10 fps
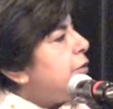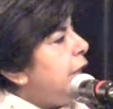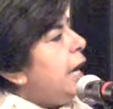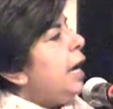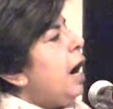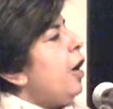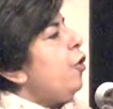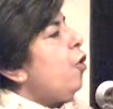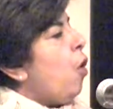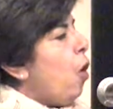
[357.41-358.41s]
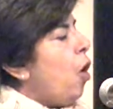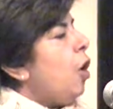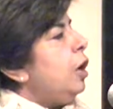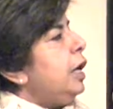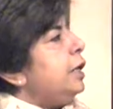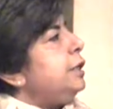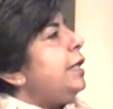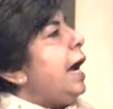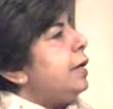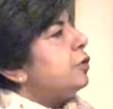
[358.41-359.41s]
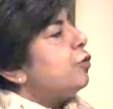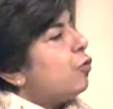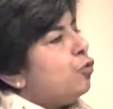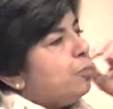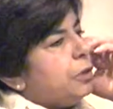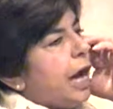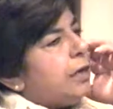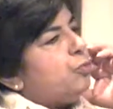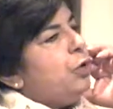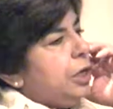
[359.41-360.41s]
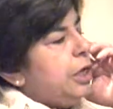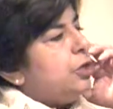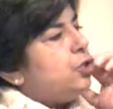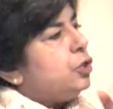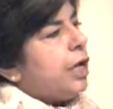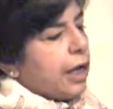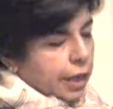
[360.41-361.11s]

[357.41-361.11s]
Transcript: they are all in that group that we need to take